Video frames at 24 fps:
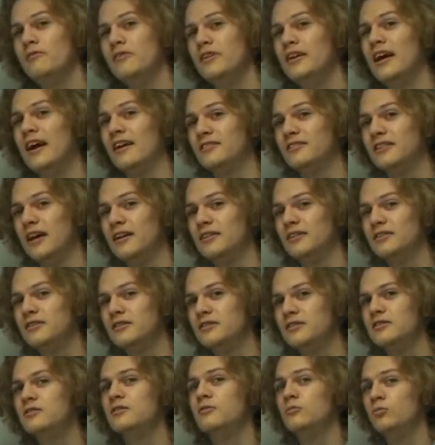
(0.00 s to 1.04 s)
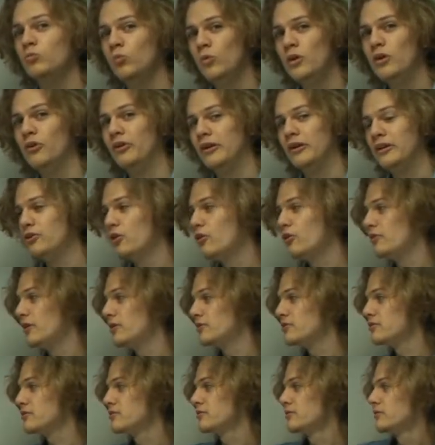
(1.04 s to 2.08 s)
the x-axis. We already know
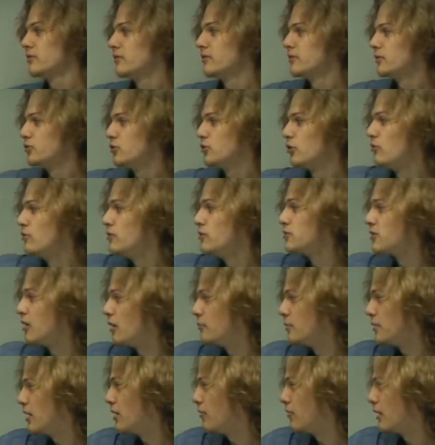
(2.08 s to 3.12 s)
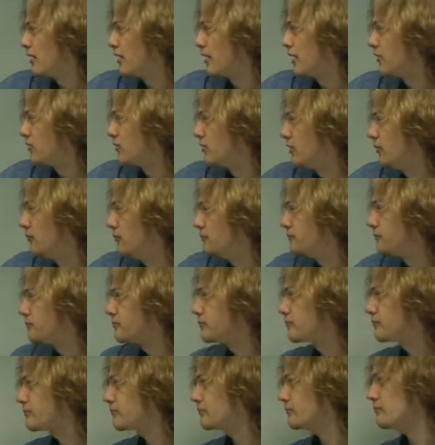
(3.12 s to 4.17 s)
this, so this can't be our right answer.
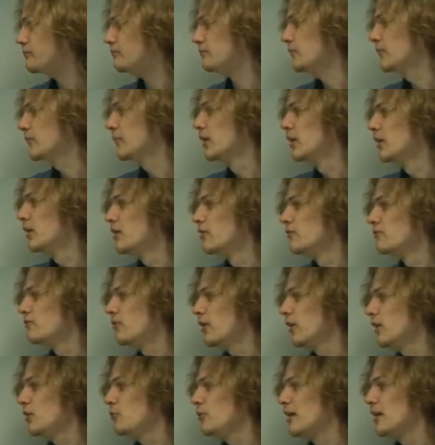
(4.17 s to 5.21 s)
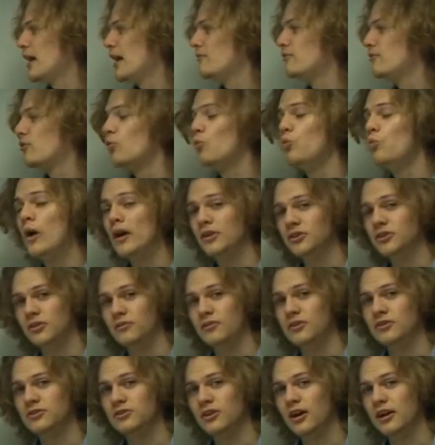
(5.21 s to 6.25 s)
Finally, we have west of
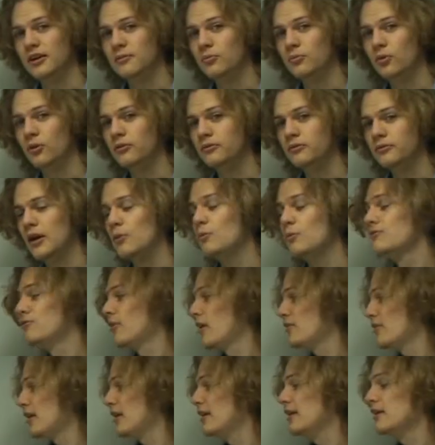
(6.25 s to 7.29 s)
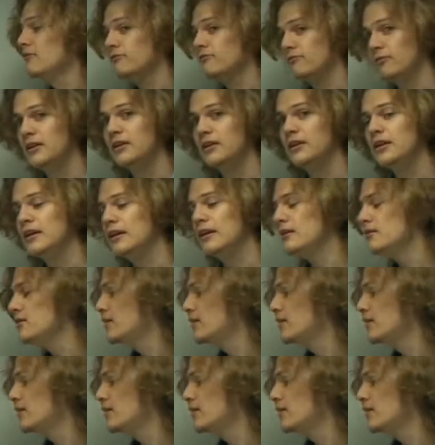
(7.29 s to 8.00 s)
the starting point, and we find that if, indeed,